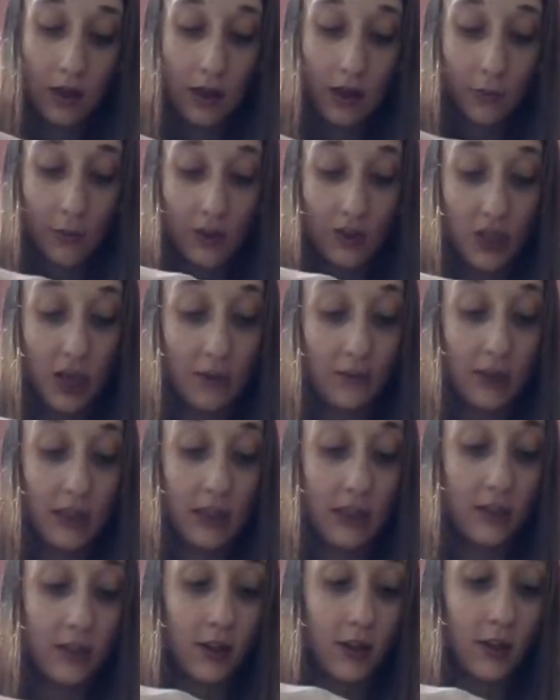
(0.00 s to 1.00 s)
Which I'm
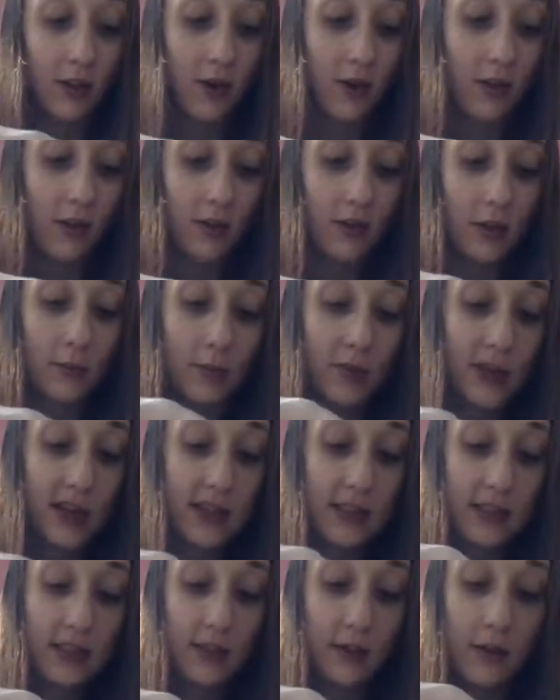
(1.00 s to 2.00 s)
getting dirt all over the
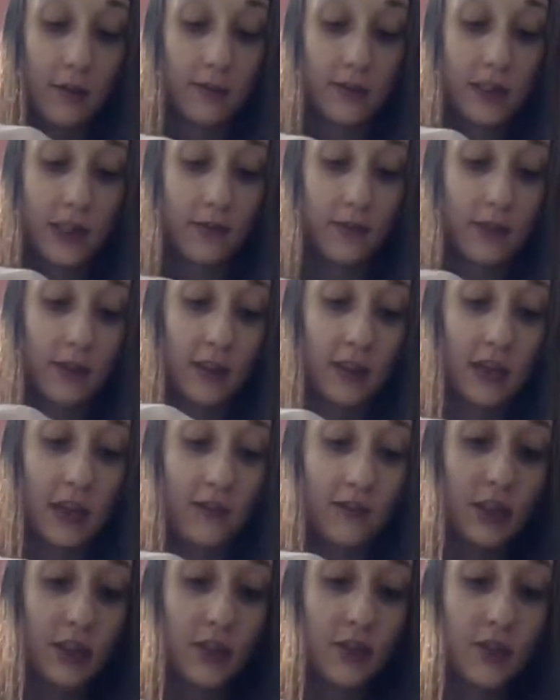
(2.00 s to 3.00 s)
place, so I'm definitely going to
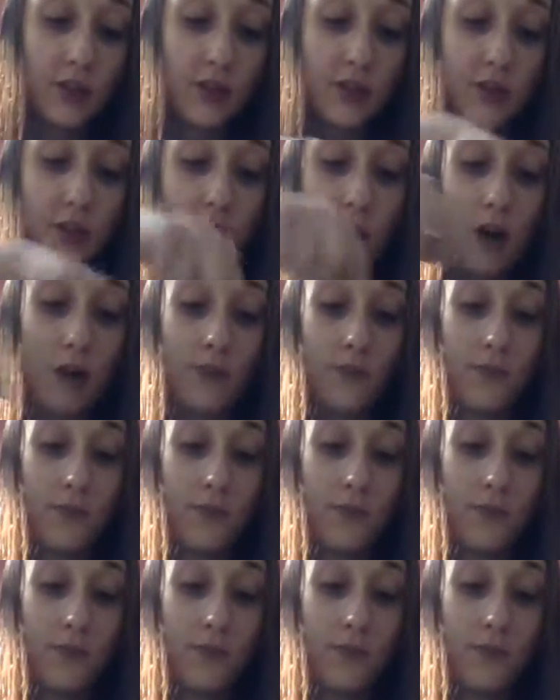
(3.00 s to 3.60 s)
have to use a straw.